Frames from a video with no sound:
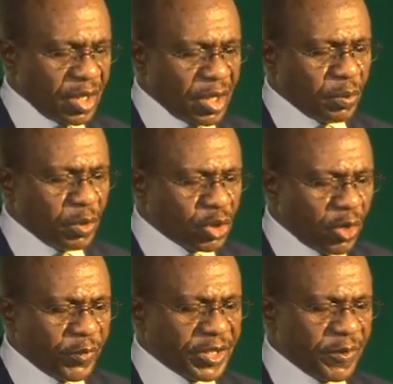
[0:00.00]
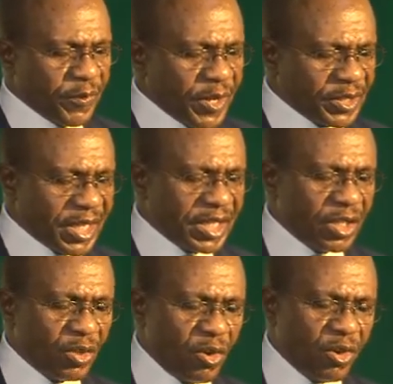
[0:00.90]
most of it invested in
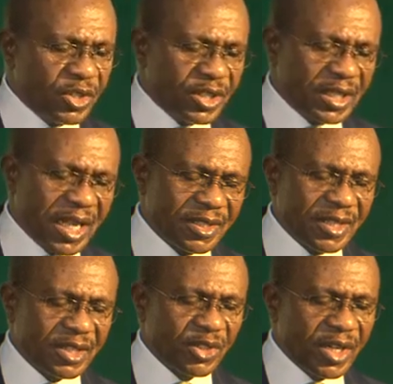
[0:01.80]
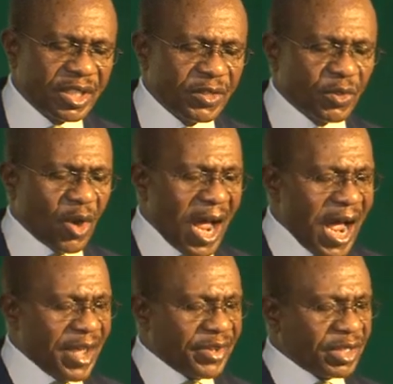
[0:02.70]
low-yielding assets relative to
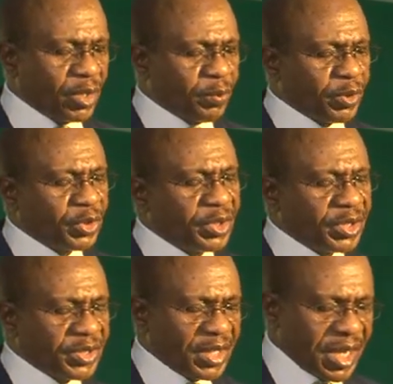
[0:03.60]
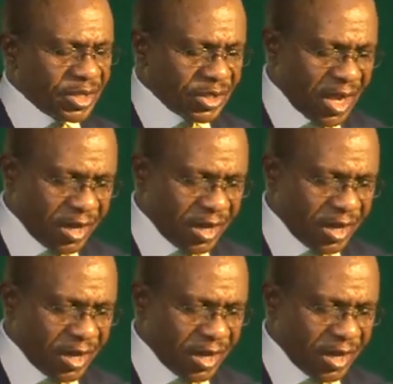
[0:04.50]
high-yielding opportunities in Nigeria.